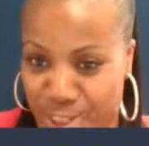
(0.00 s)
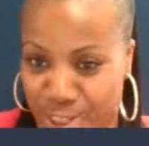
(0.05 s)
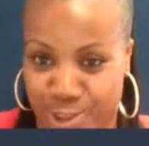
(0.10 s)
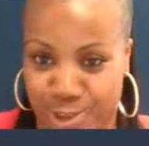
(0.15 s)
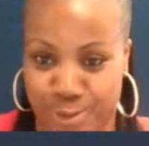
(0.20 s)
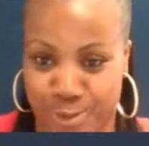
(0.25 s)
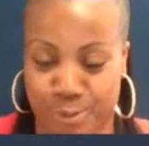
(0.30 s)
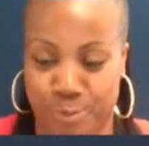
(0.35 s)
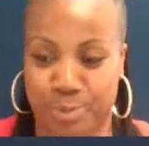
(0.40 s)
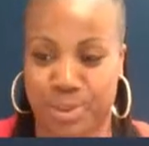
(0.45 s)

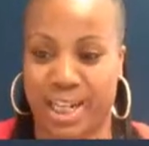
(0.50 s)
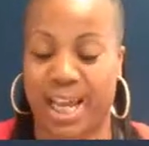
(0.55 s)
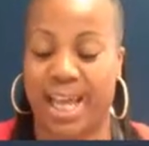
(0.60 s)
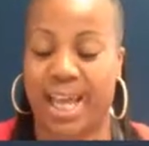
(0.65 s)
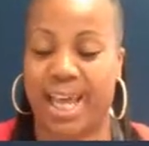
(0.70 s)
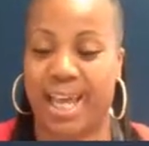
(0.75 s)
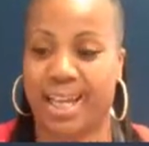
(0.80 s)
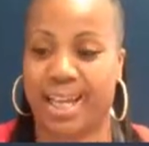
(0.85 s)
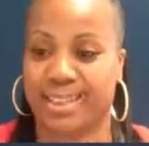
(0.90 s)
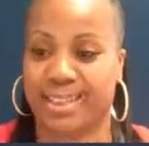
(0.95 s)
special, but
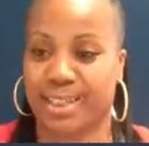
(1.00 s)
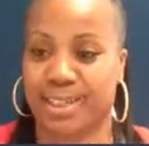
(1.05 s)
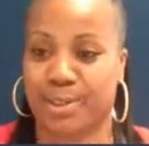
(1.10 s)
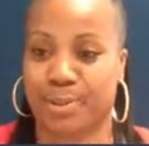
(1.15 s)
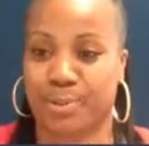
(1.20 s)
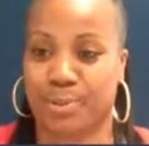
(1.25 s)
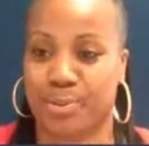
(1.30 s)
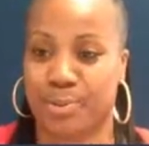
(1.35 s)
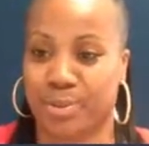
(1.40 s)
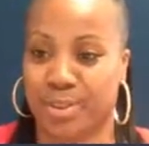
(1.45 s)
I had to
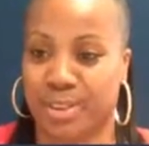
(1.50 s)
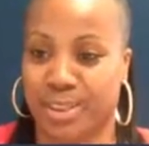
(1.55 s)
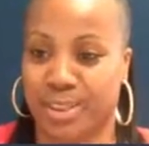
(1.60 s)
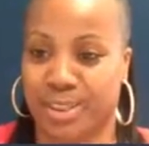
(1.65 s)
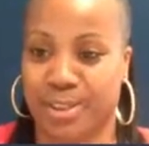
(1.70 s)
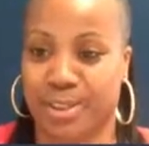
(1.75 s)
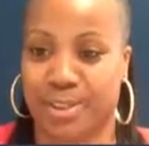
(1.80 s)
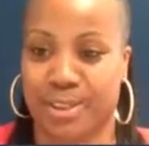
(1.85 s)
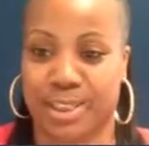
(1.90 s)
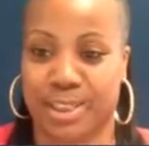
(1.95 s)
get her on
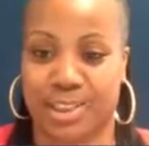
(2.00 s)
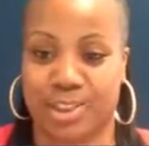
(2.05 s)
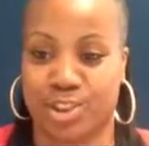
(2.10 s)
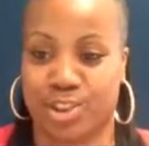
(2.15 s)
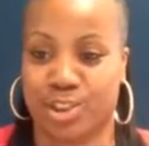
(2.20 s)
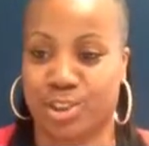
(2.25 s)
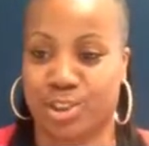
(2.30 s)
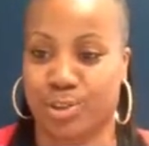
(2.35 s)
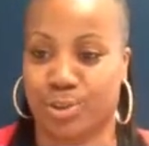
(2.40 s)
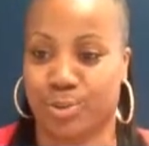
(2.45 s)
here
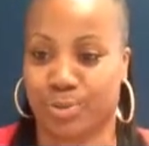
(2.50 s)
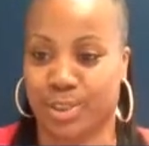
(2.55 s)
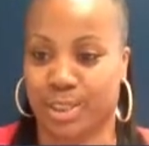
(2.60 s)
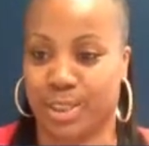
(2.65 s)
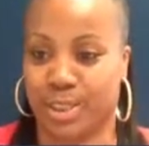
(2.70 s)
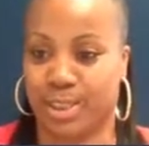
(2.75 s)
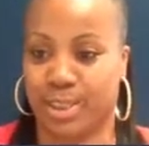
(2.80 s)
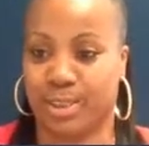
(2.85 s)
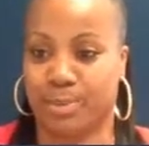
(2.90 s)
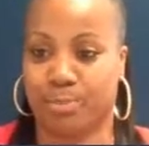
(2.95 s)
and she
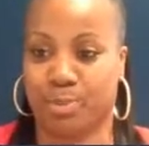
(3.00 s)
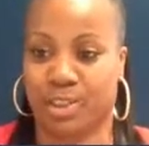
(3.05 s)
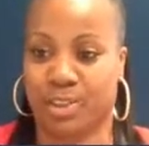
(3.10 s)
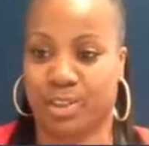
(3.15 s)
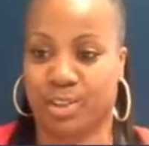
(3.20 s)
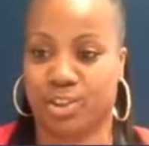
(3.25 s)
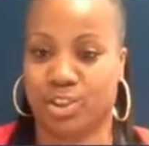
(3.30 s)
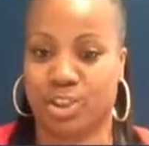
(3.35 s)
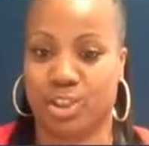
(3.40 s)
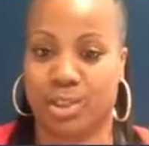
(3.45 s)
agreed
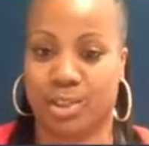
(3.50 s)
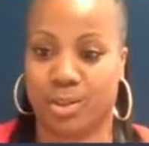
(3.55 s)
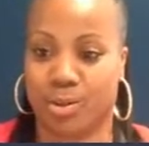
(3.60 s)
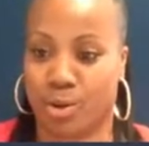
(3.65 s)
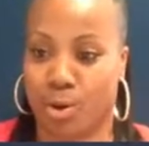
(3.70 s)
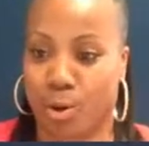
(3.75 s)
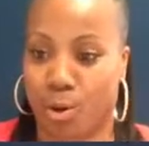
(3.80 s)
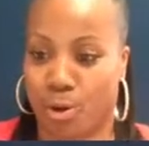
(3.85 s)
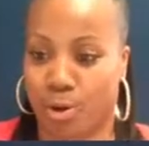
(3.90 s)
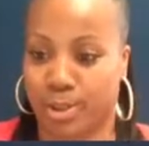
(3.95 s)
because
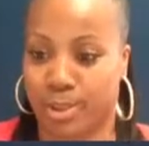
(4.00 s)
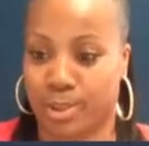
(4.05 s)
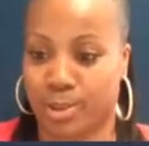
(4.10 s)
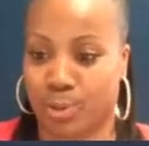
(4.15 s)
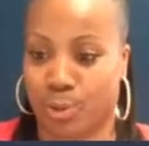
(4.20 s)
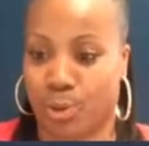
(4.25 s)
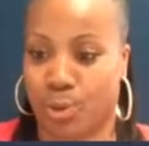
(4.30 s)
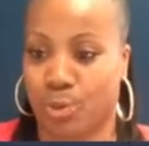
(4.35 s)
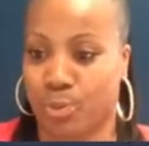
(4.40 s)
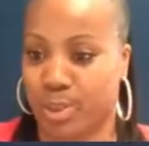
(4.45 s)
her
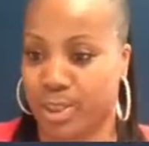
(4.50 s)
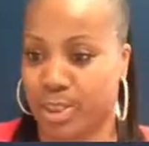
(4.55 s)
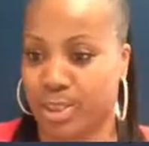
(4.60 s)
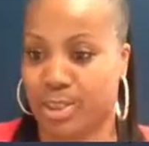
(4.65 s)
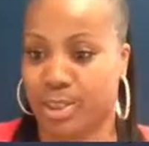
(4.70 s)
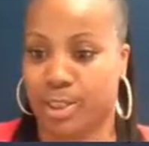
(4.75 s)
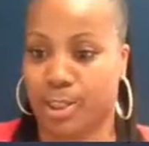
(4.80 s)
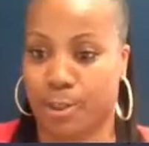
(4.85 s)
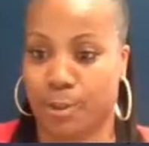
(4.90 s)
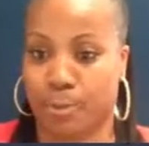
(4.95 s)
heart is
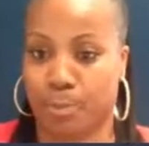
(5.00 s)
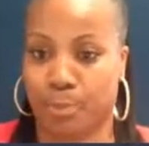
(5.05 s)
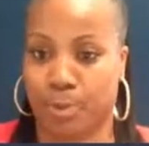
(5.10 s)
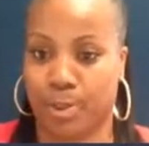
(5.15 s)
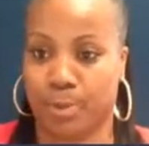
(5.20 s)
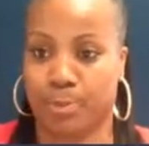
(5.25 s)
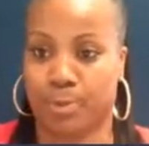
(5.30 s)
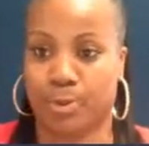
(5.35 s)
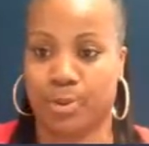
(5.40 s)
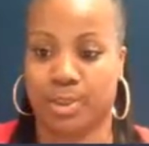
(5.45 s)
always to
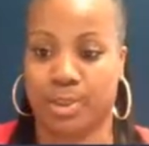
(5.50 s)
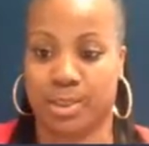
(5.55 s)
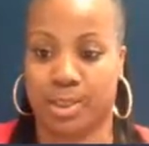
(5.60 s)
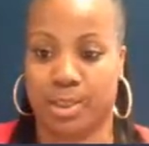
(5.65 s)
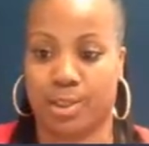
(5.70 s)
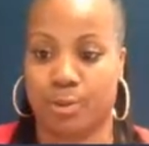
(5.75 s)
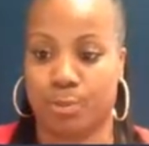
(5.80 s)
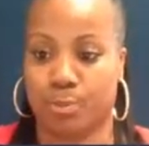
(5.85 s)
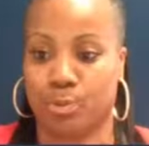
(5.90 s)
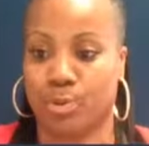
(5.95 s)
help people
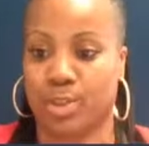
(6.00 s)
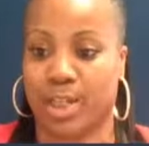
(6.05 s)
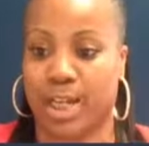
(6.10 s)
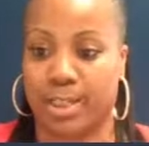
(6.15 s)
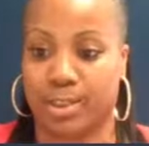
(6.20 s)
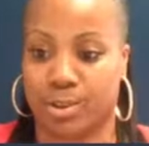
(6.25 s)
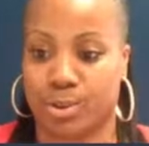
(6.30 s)
and to help you